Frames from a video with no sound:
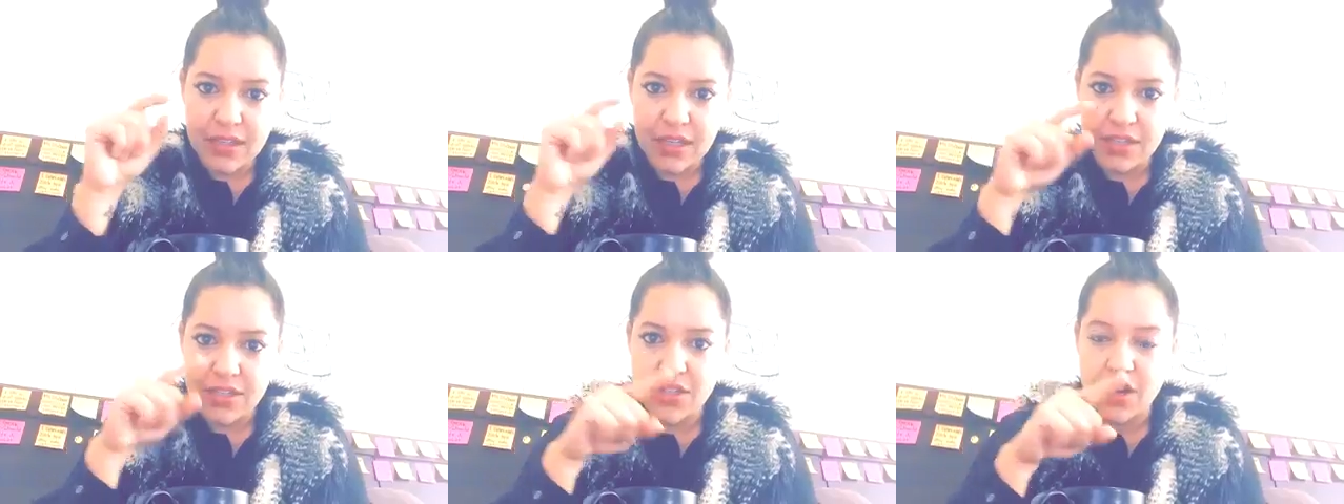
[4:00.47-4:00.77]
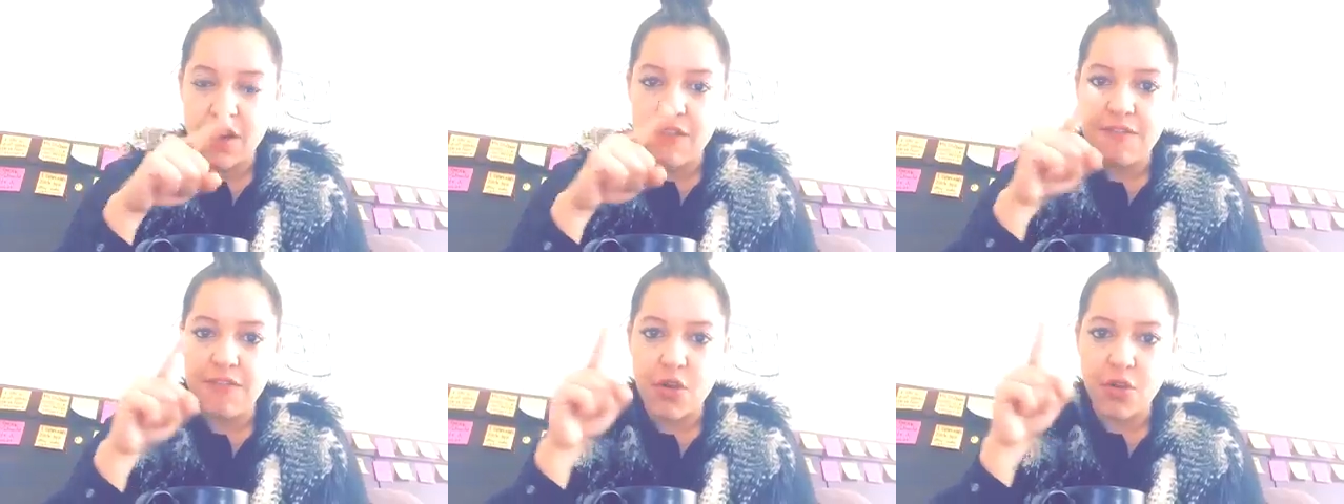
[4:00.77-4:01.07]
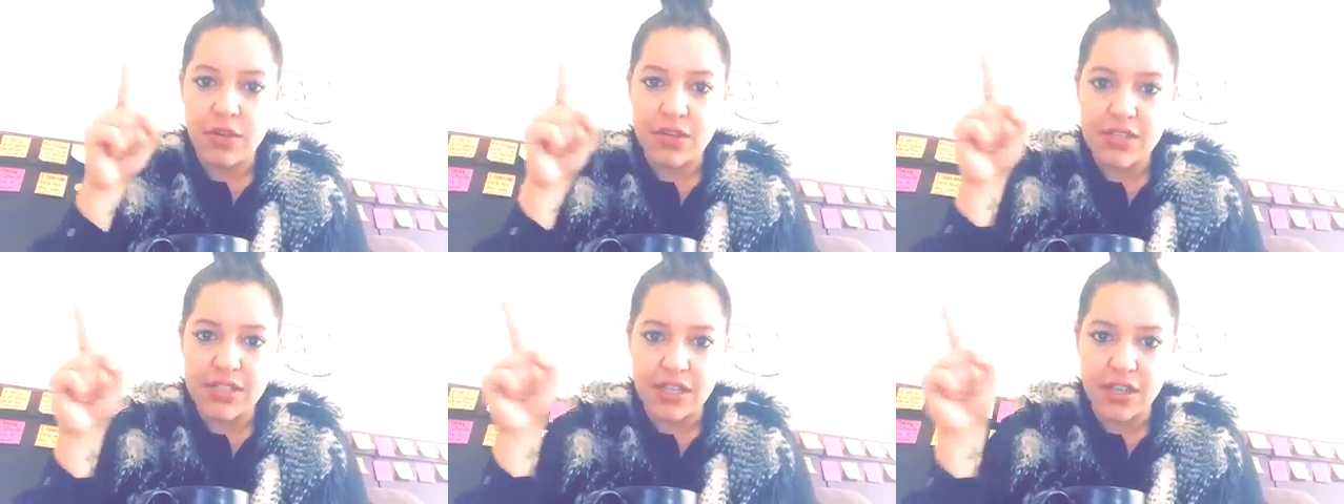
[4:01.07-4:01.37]
and start
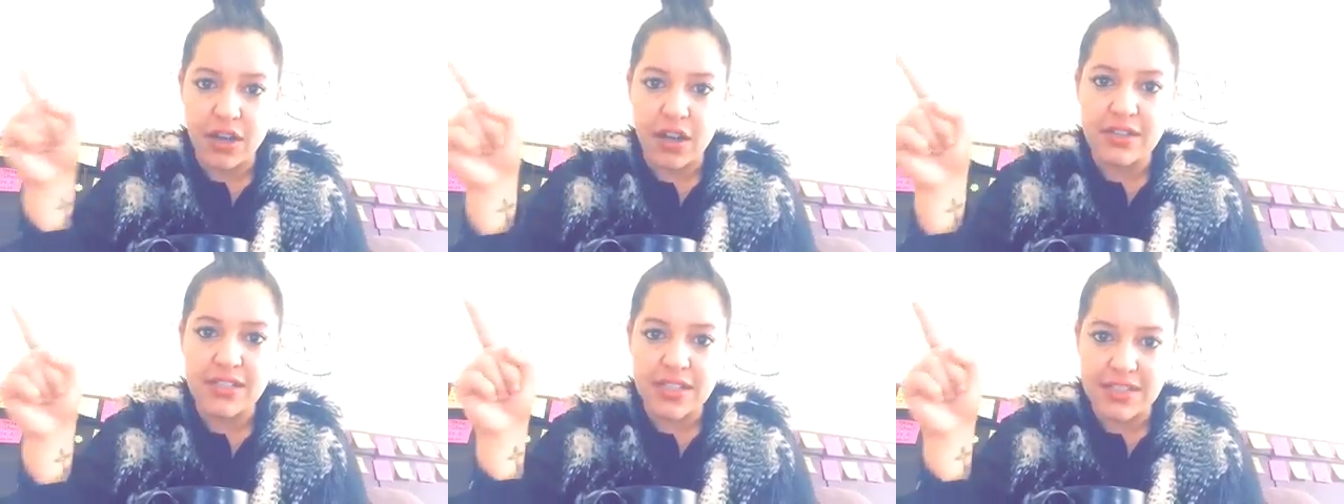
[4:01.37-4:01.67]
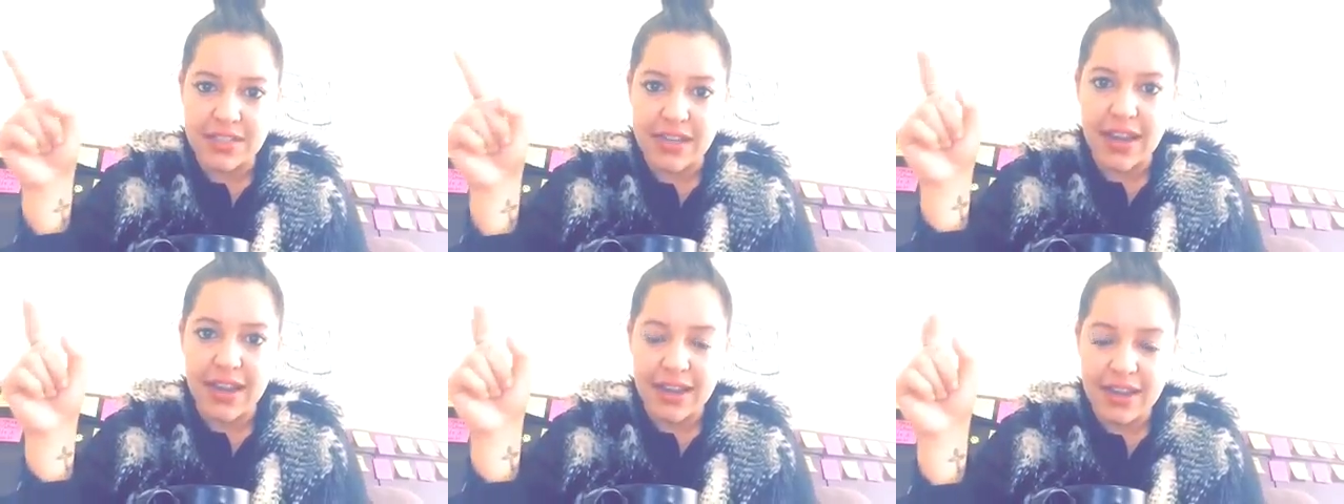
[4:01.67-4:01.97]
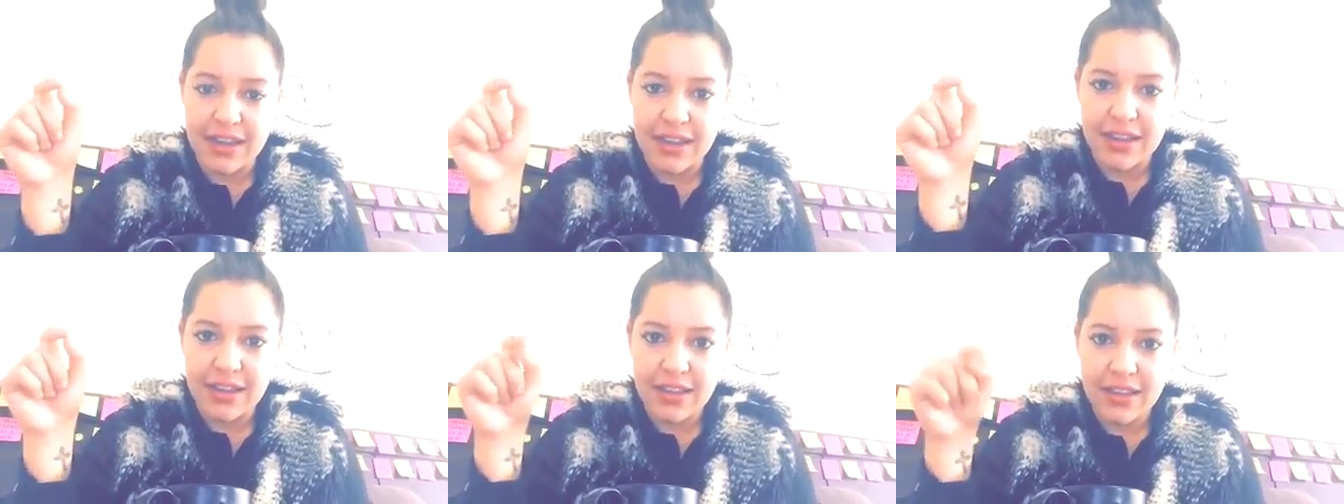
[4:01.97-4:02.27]
focusing on today,
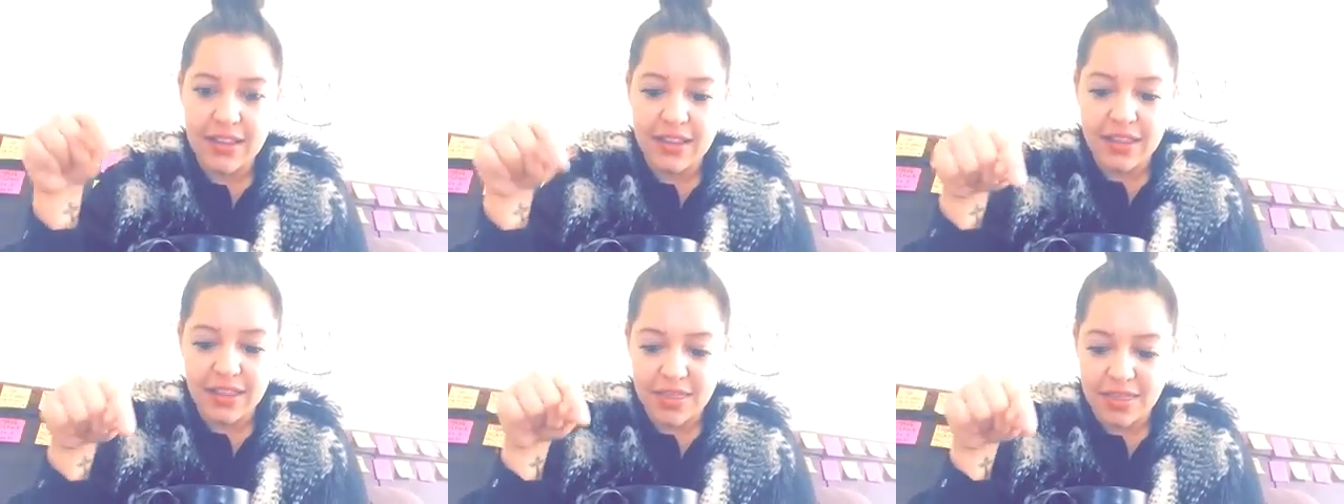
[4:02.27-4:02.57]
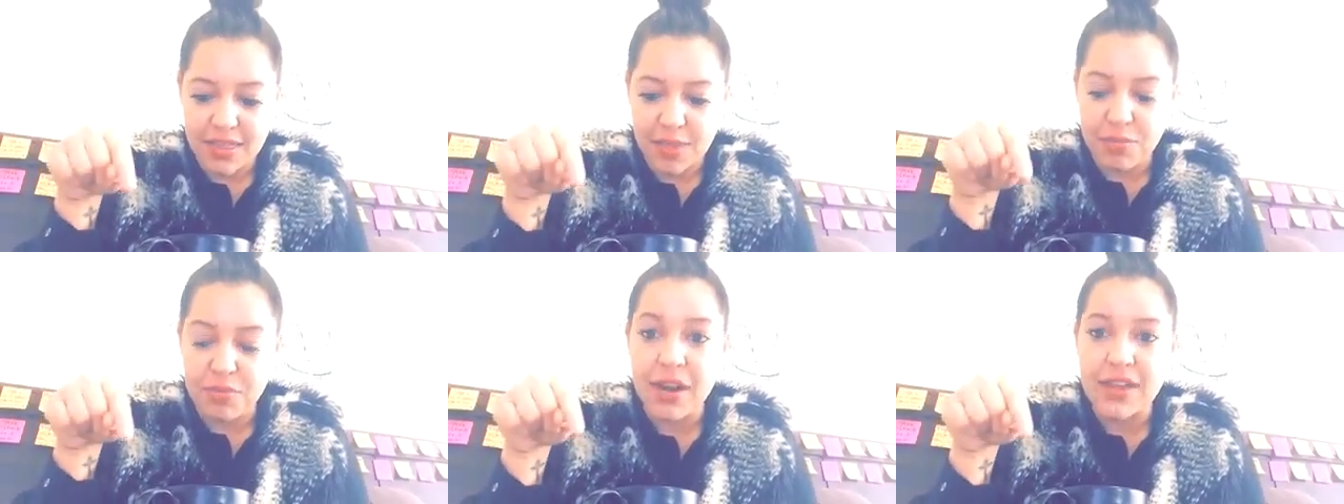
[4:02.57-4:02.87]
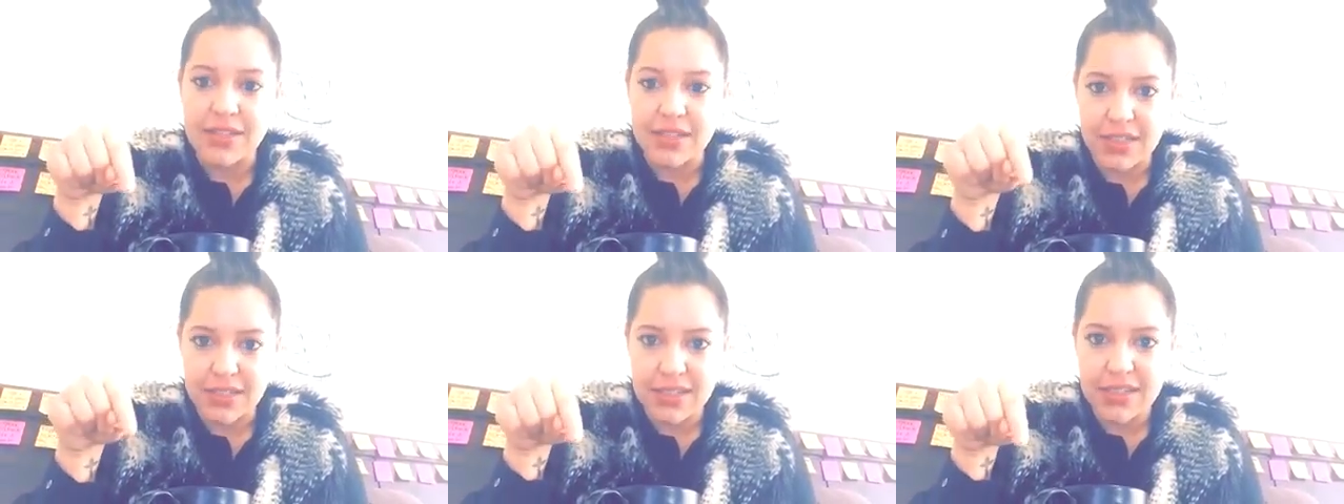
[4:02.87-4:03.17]
the
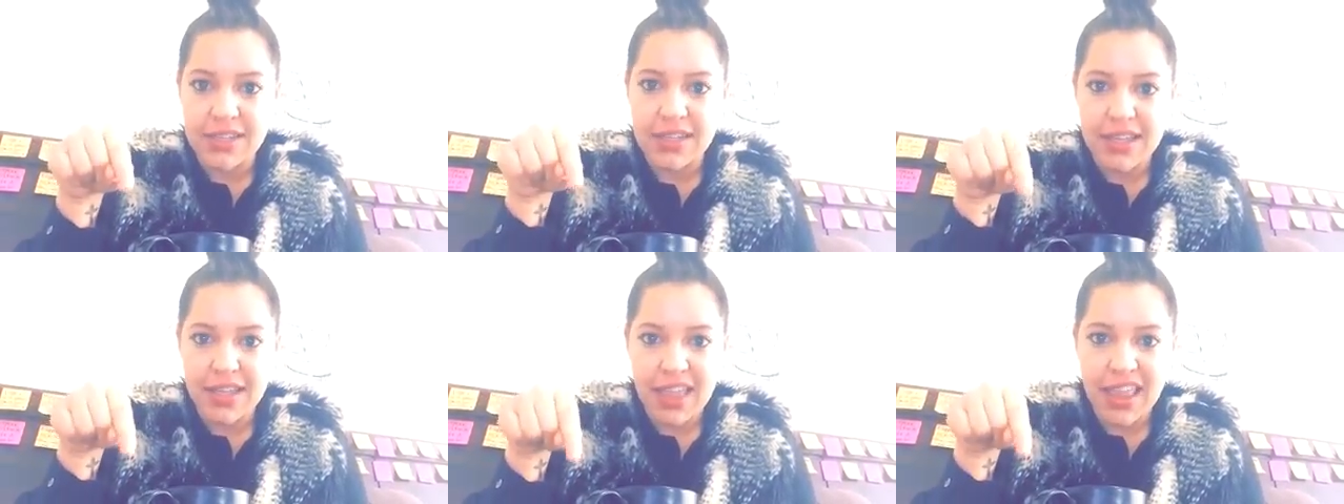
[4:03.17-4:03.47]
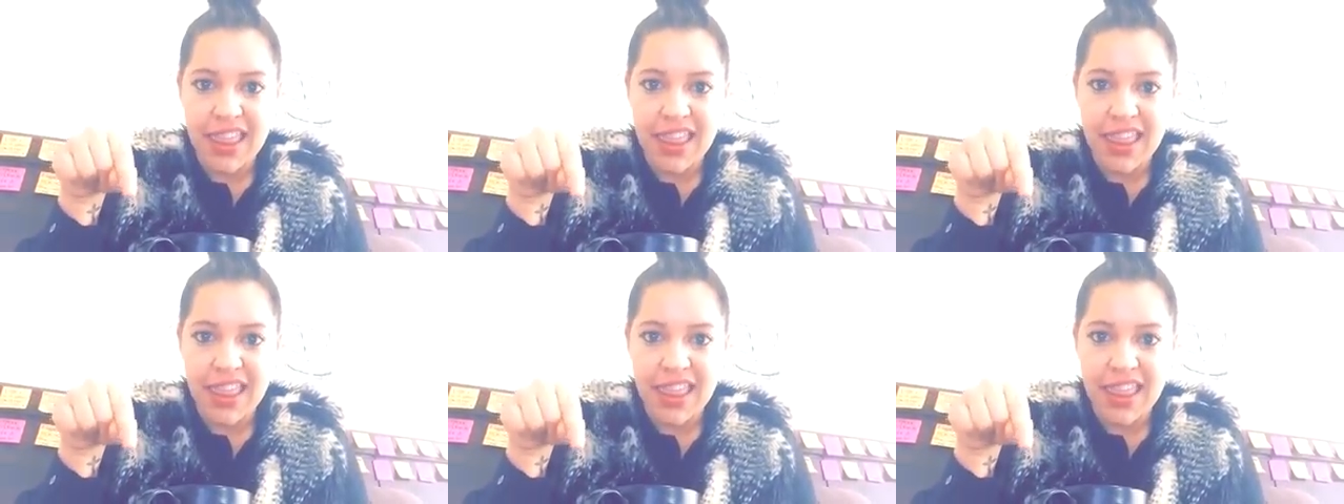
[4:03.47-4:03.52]
present,